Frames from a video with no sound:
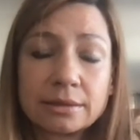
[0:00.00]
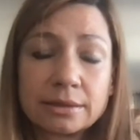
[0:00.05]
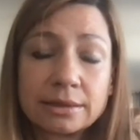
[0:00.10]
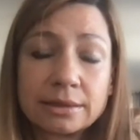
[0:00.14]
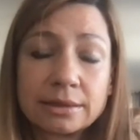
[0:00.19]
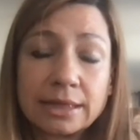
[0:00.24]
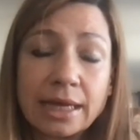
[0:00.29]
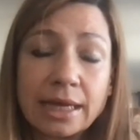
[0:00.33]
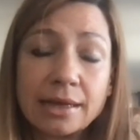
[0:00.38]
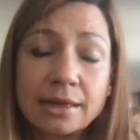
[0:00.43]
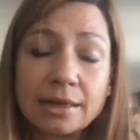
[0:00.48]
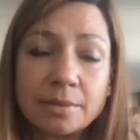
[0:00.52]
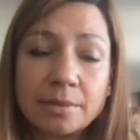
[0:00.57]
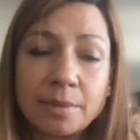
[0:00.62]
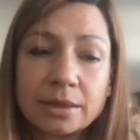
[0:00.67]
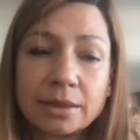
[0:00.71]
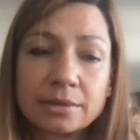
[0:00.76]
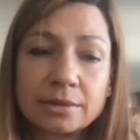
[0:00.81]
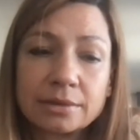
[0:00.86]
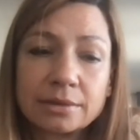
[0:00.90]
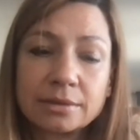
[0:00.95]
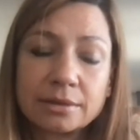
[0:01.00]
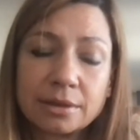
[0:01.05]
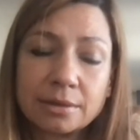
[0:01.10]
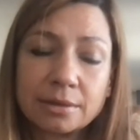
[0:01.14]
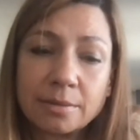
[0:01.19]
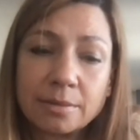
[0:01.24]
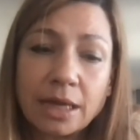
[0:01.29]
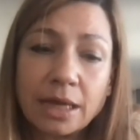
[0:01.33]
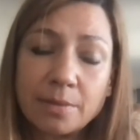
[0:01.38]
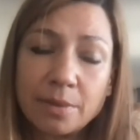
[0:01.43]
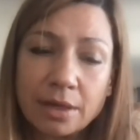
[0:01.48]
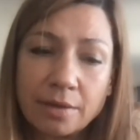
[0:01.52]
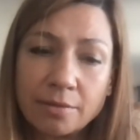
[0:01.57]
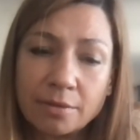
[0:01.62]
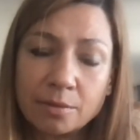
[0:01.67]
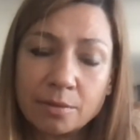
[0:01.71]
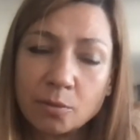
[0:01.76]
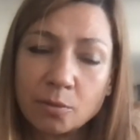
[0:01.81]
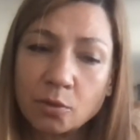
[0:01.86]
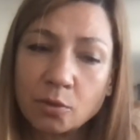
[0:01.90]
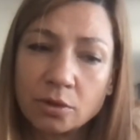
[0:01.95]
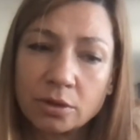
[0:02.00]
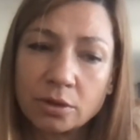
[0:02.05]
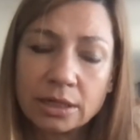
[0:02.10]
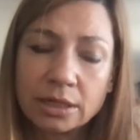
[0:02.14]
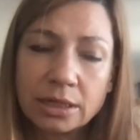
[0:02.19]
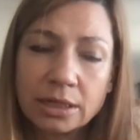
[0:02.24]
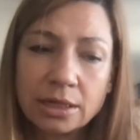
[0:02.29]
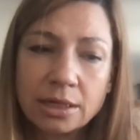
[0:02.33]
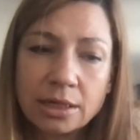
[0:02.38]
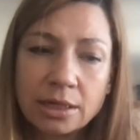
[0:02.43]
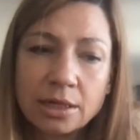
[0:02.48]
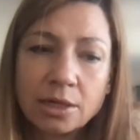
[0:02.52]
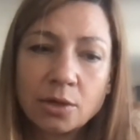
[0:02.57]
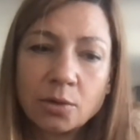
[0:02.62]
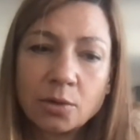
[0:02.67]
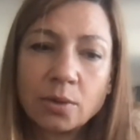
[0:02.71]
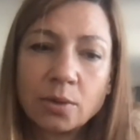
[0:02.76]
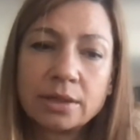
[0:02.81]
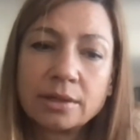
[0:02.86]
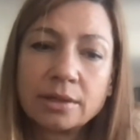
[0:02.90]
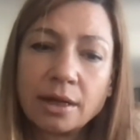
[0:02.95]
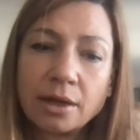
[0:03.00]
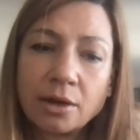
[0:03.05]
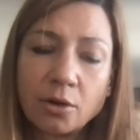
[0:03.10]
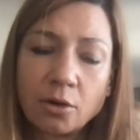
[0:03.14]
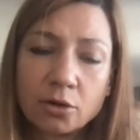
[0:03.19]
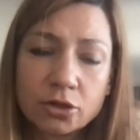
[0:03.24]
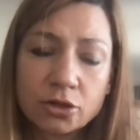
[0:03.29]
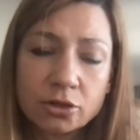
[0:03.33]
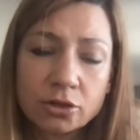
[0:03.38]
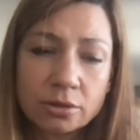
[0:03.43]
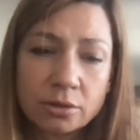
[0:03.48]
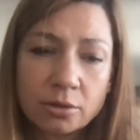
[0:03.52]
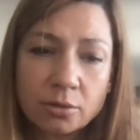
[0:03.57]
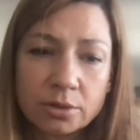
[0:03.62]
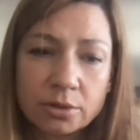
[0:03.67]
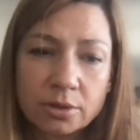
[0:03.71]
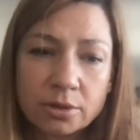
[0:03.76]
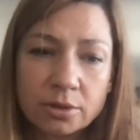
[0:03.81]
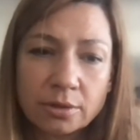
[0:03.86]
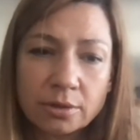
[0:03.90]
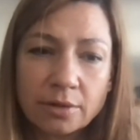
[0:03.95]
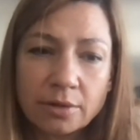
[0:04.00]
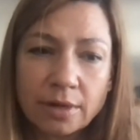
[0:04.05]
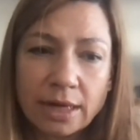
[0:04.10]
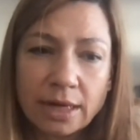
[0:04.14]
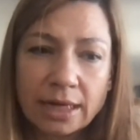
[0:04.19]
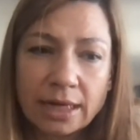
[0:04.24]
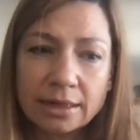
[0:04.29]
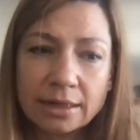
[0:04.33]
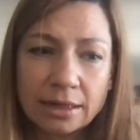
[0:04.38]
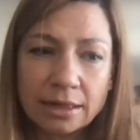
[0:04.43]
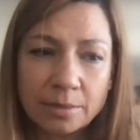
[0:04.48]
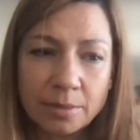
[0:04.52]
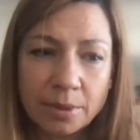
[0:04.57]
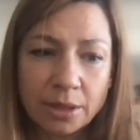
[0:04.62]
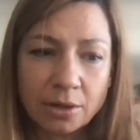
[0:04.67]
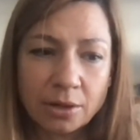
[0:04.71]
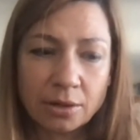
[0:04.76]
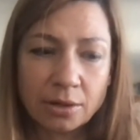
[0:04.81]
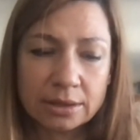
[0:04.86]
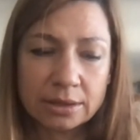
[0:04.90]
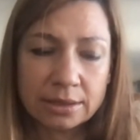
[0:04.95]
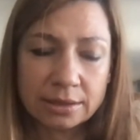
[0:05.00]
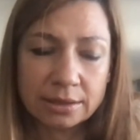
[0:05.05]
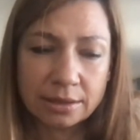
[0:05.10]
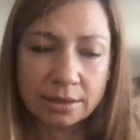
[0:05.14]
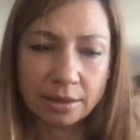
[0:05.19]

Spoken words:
daily, but maybe even more with Roches also directly, because it's